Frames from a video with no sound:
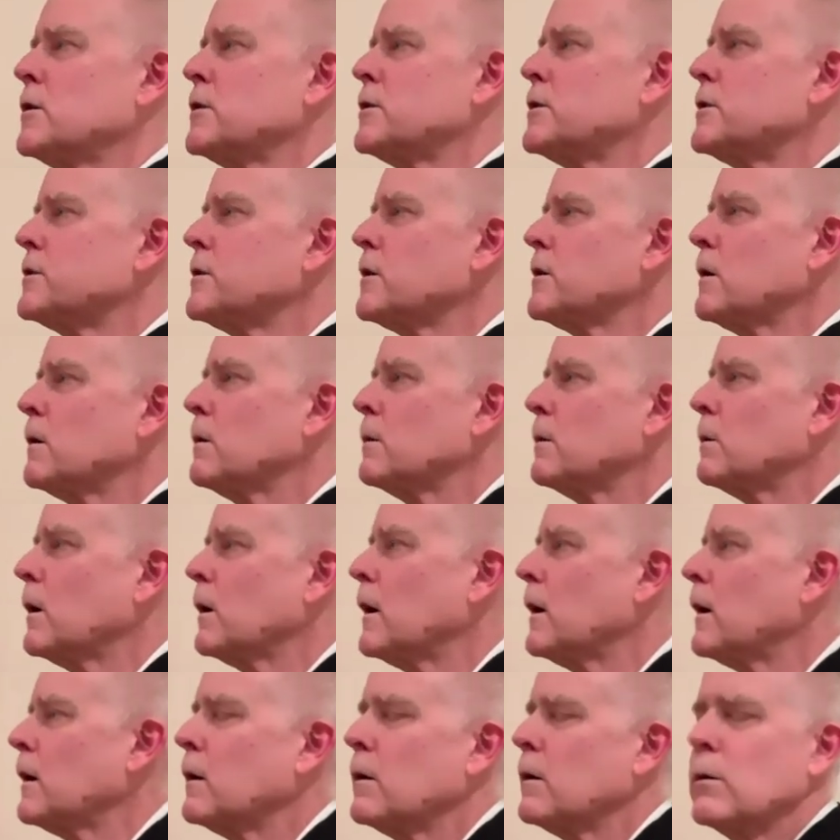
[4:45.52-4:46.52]

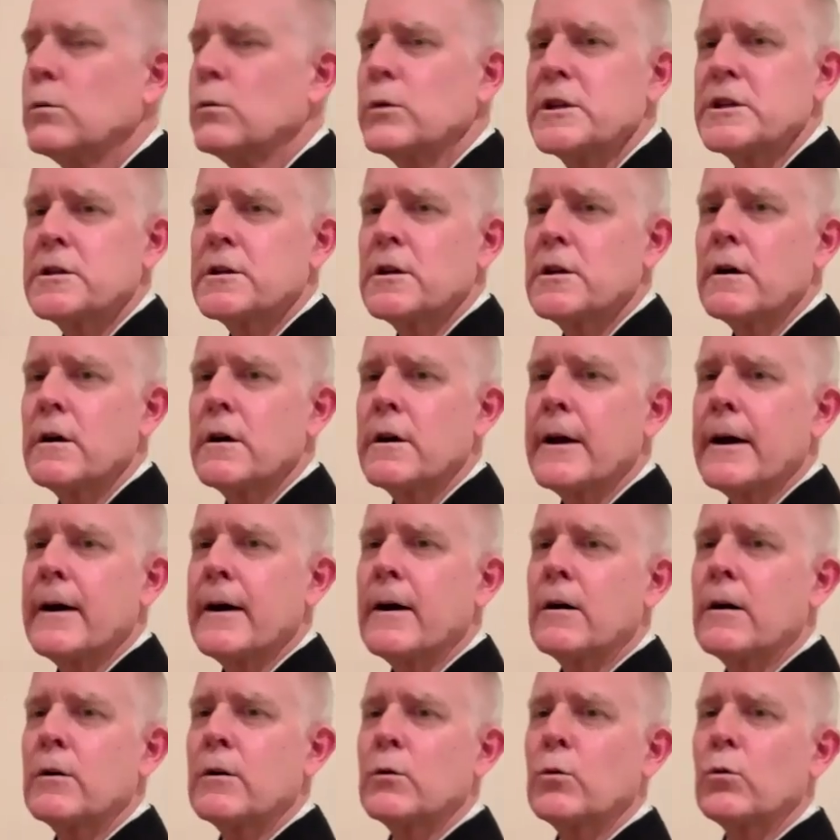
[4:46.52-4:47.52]
So we start
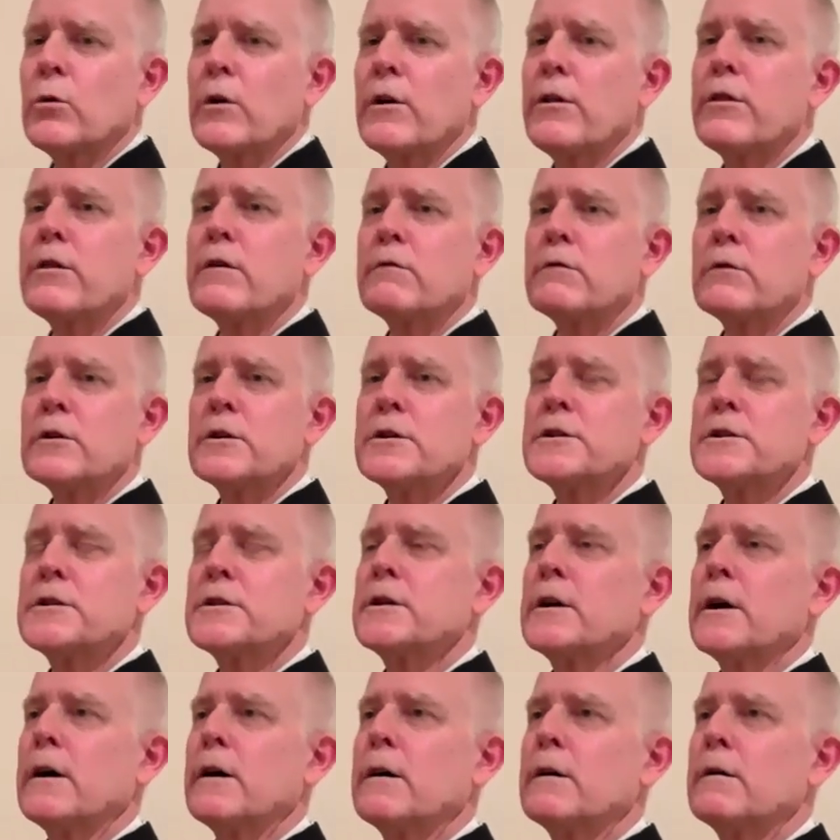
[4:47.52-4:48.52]
out with the
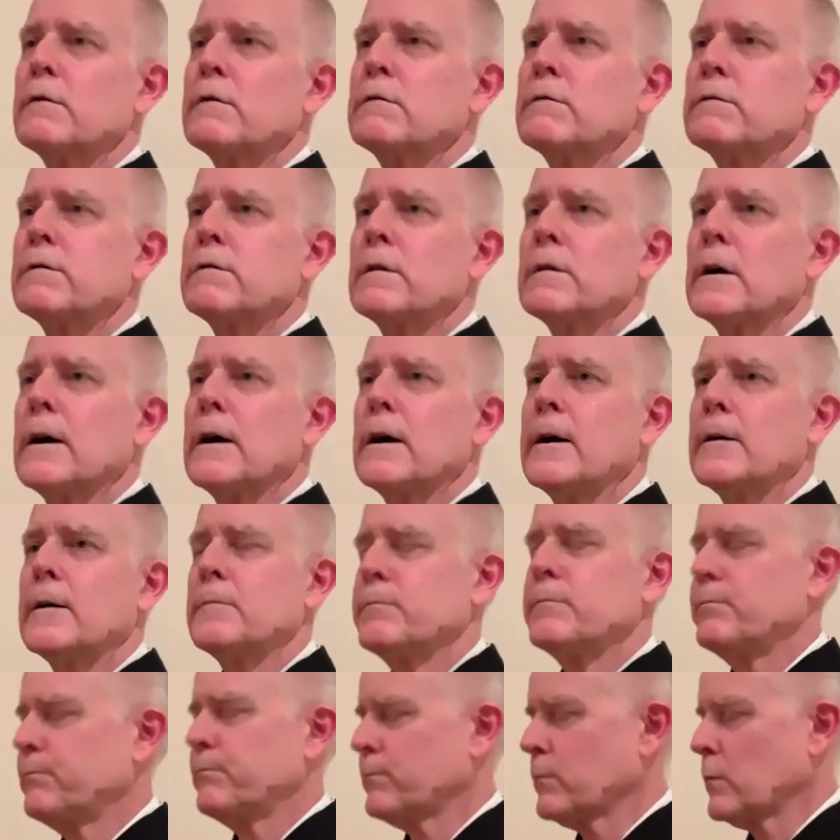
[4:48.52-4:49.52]
verse of
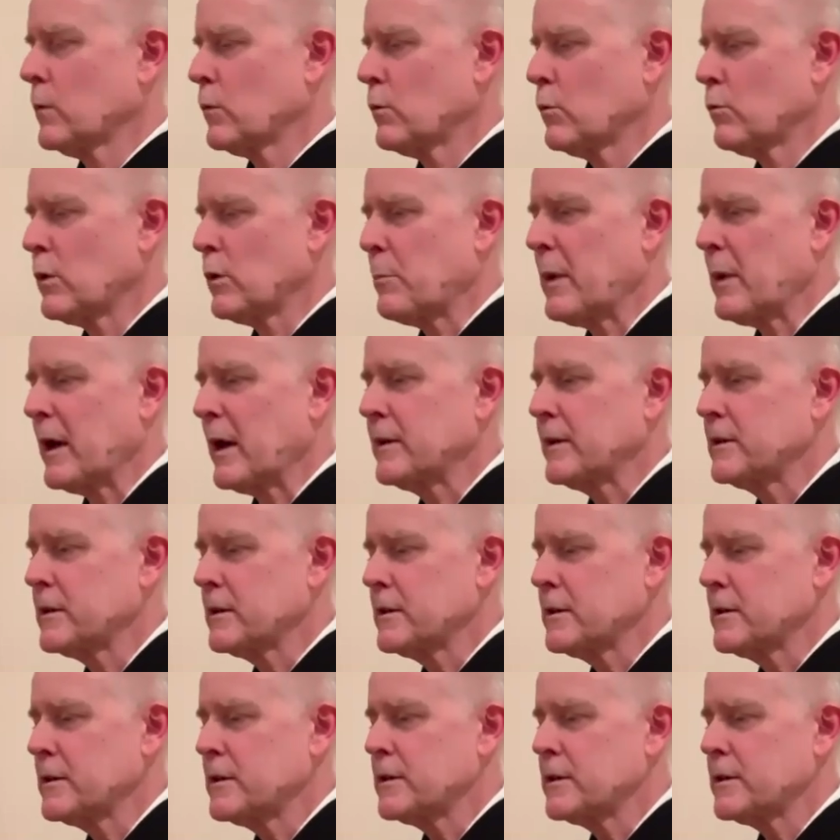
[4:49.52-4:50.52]

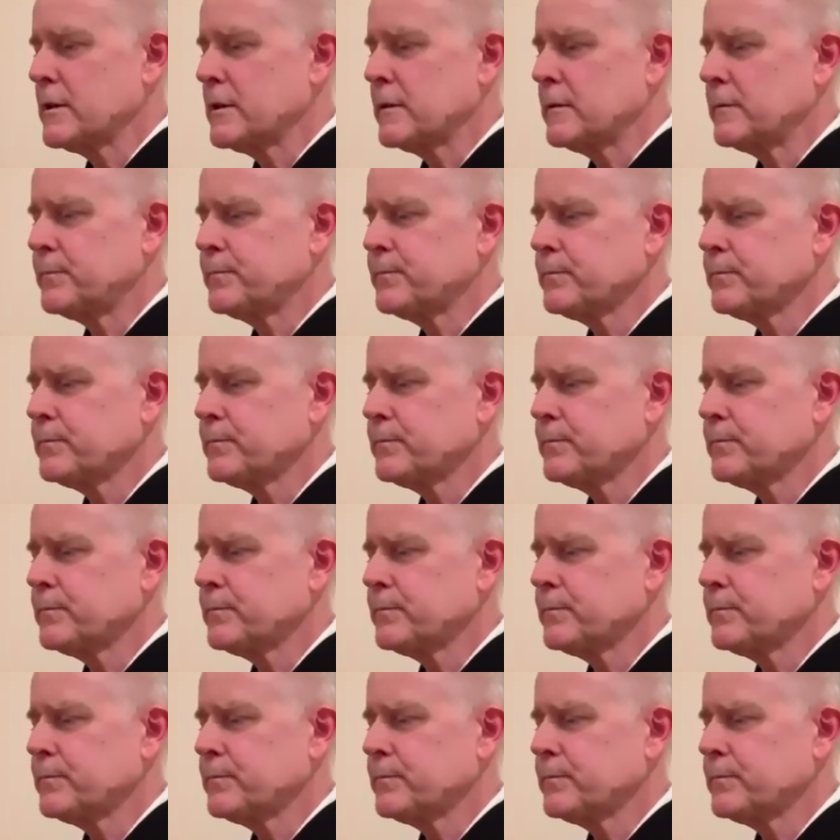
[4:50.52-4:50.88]
repentance.